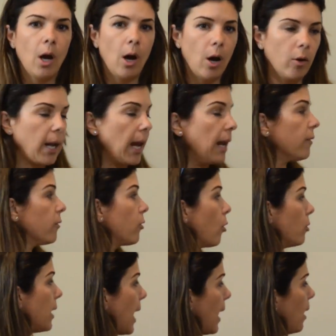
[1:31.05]
Okay,
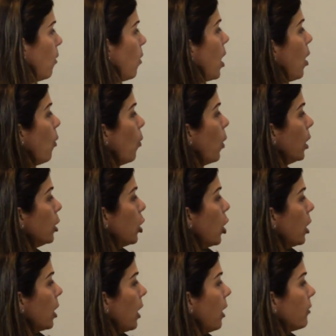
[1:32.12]
so now we'll
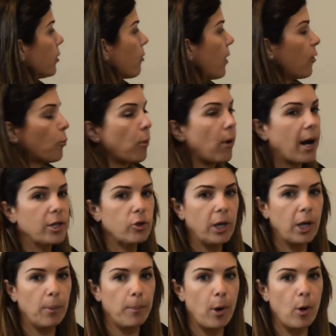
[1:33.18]
look at the respiratory
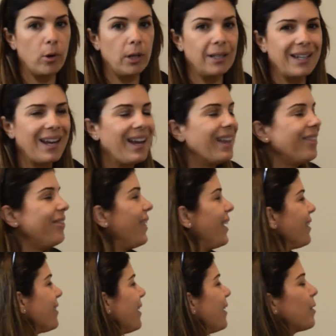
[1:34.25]
component
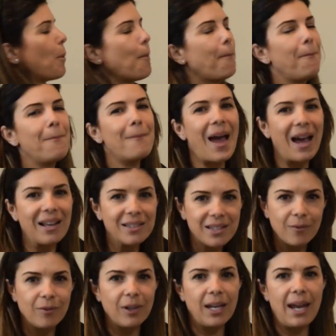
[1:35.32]
this is
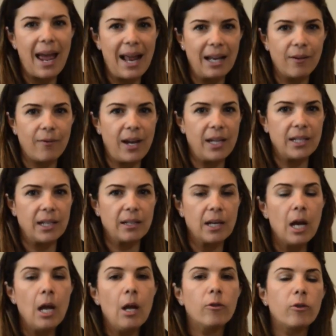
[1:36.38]
massively elevated.
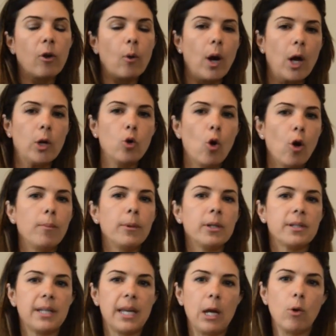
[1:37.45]
So a normal
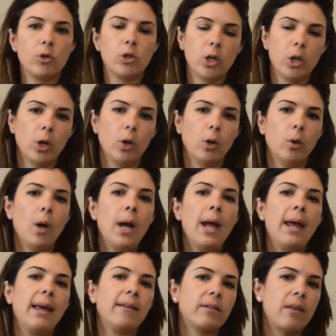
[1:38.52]
CO2
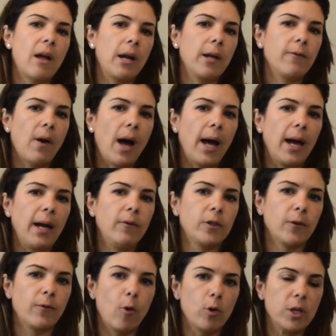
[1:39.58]
is 35
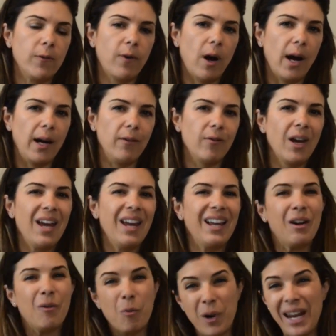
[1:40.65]
to 45.
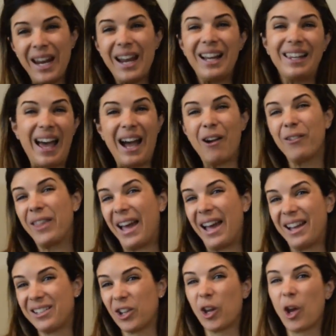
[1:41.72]
We allow
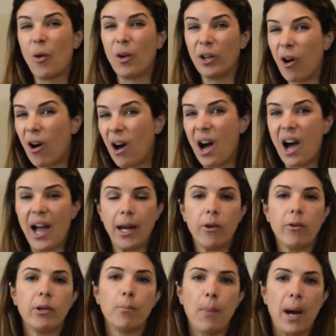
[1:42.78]
that to go a lot
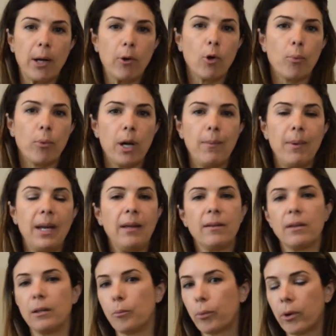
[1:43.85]
higher in
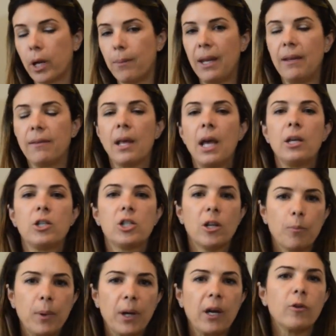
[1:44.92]
micropremies and premies
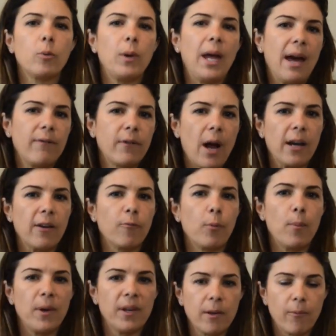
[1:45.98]
just because we have kind of
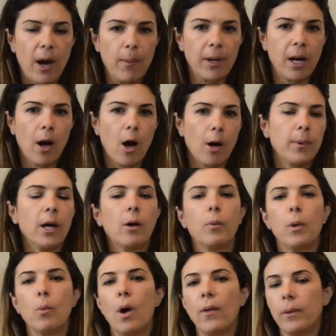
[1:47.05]
permissive
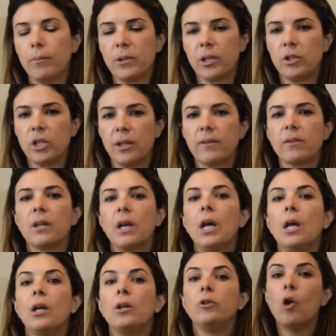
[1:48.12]
hypercarbia. We want them to just
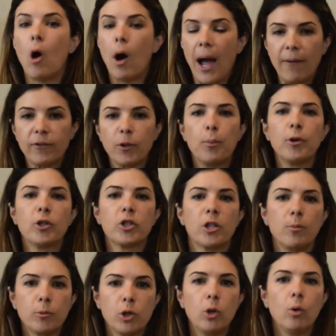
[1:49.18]
not have to push
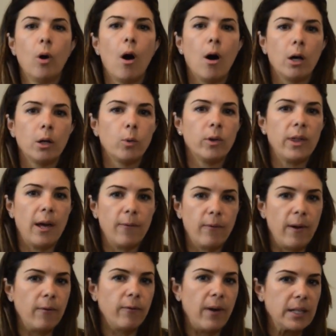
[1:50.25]
them too hard with
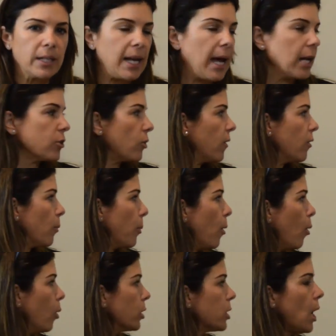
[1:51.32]
their ventilatory
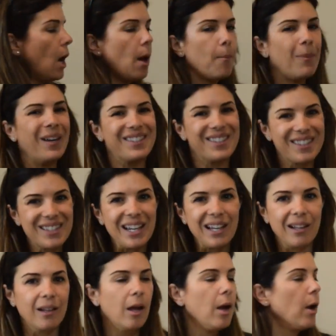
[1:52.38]
support. But
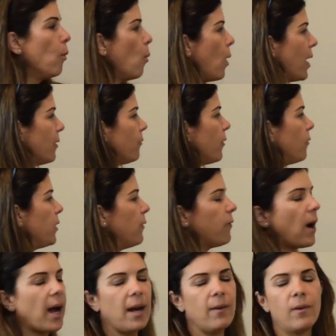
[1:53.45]
still,
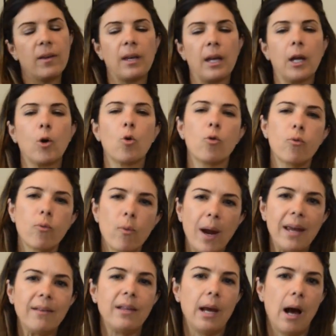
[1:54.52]
155 is a
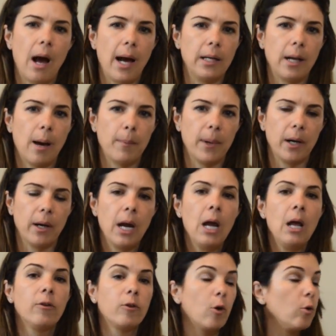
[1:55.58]
crazy high number.
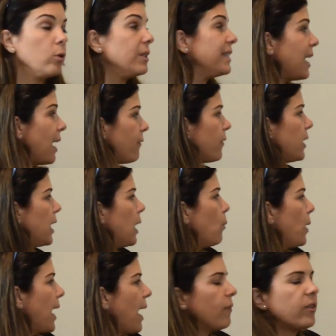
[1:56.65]
So definitely
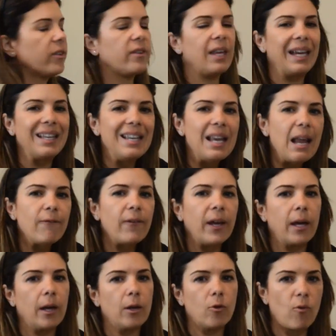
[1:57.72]
we have
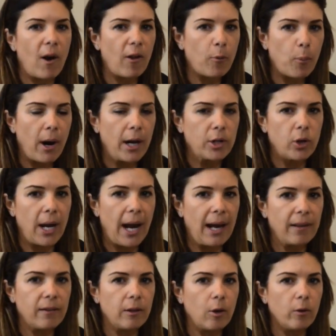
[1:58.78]
significant respiratory
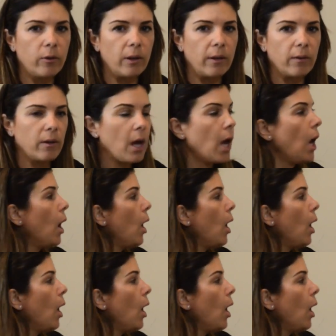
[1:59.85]
acidosis.